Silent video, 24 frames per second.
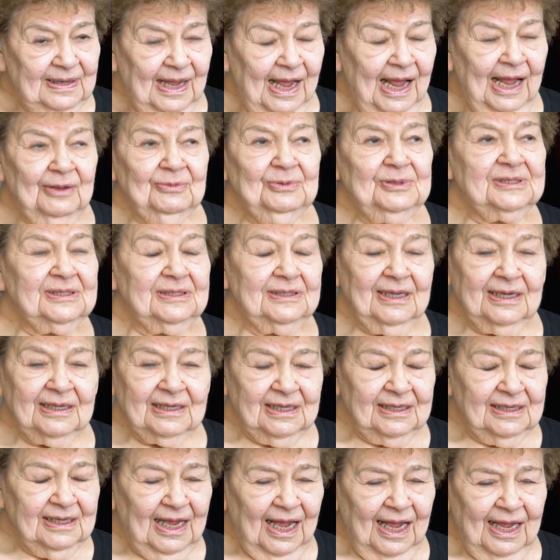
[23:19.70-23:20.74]
I was
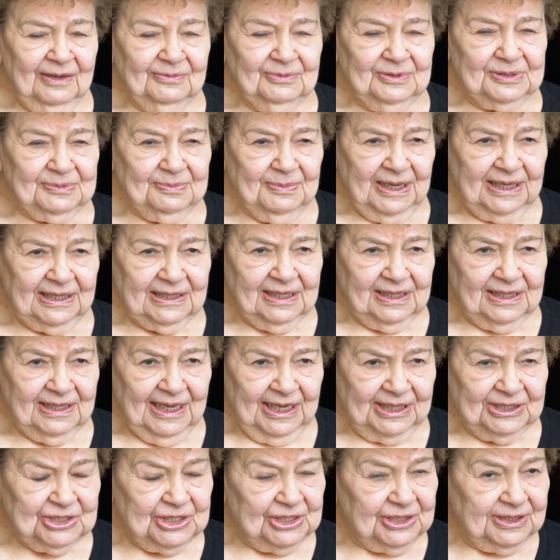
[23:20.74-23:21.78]
lucky. I was making
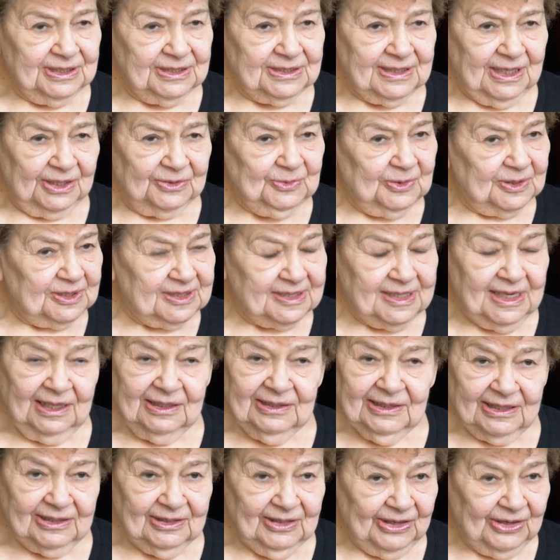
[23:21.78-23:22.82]
etchings that were
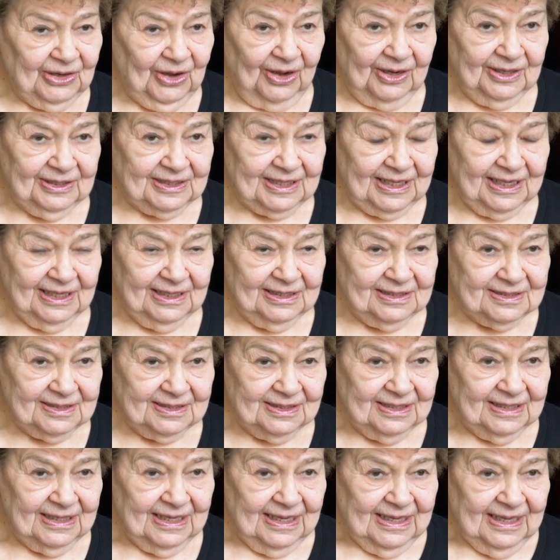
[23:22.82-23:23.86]
selling like hotcakes.
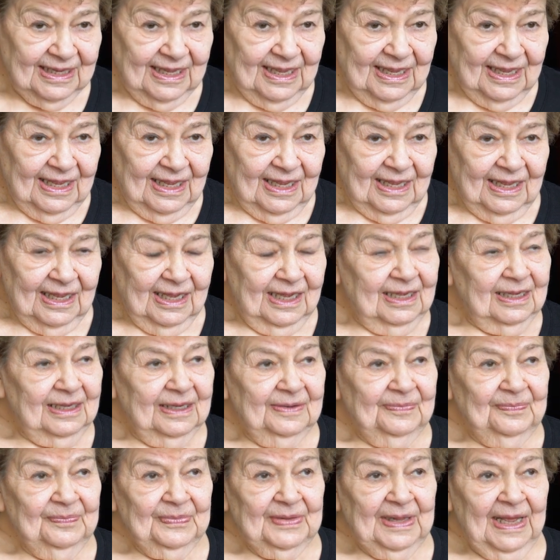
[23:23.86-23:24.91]

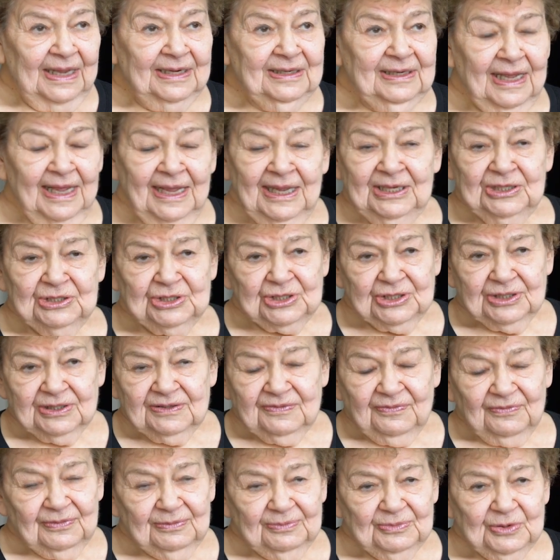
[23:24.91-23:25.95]
Um, an
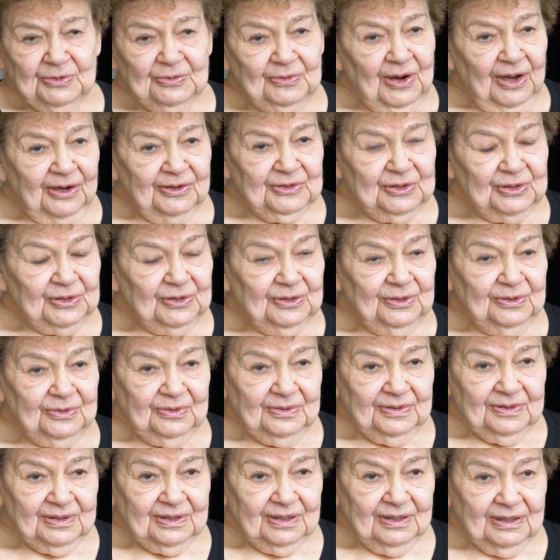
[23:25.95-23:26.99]
agent from
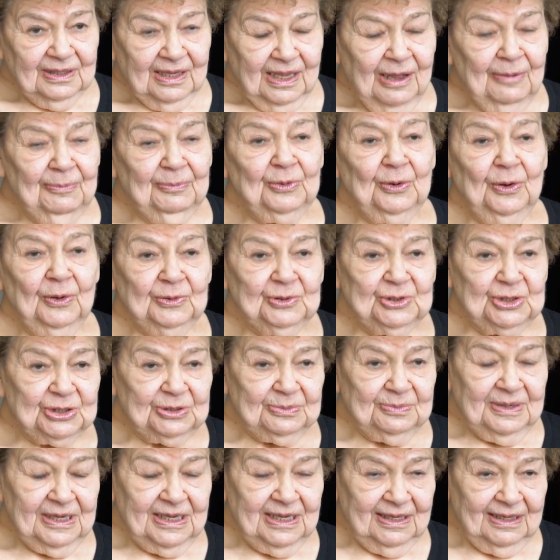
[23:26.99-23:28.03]
Toronto
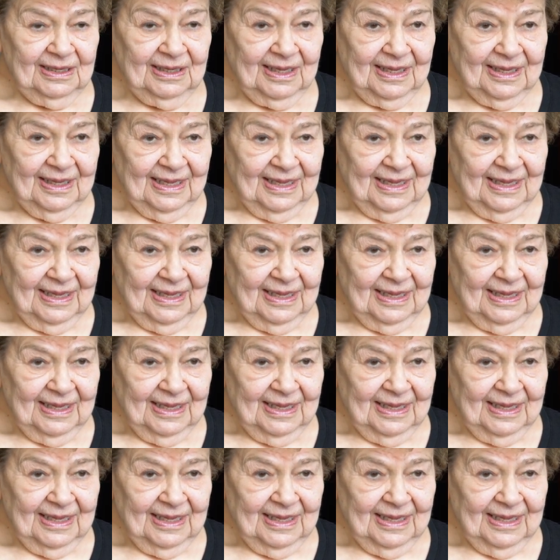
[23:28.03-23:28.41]
approached me